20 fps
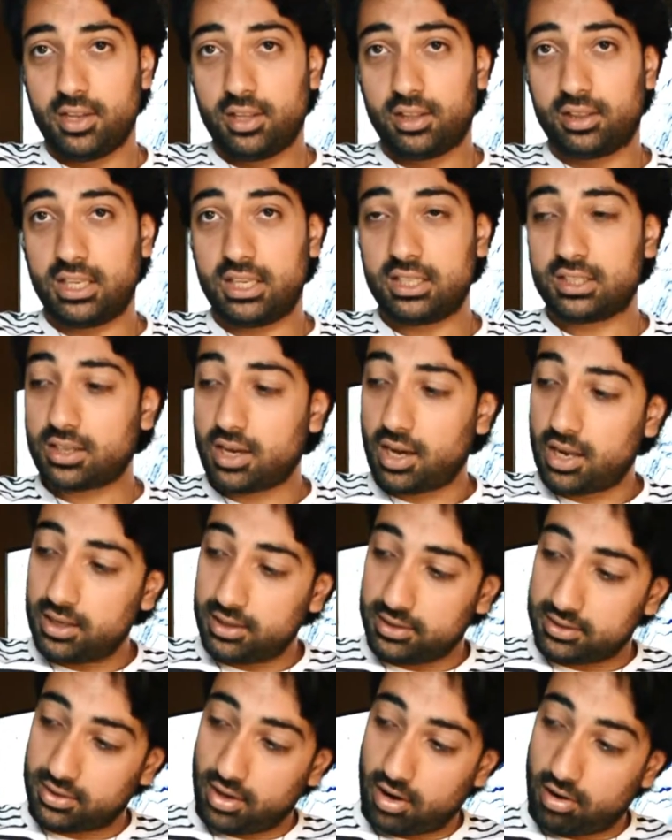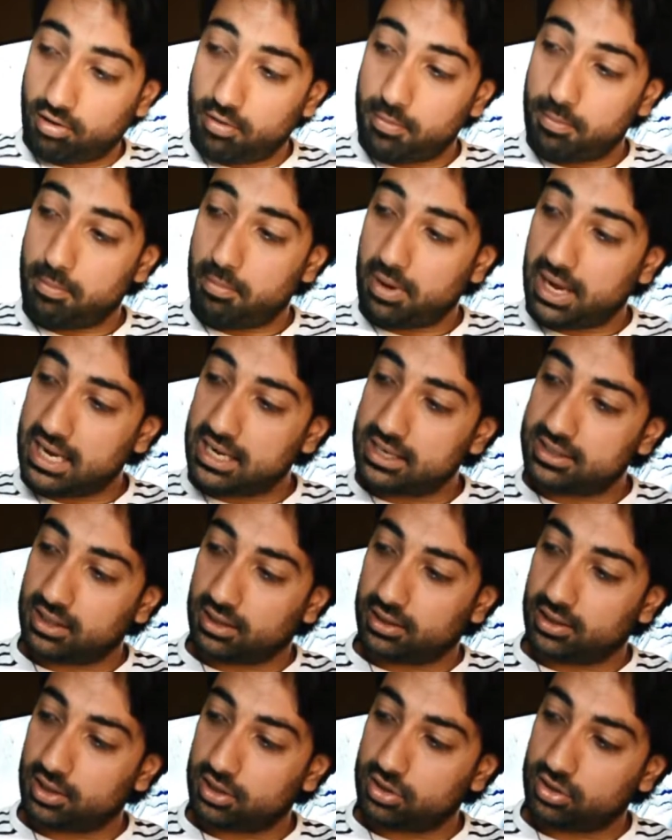these colors are amazing.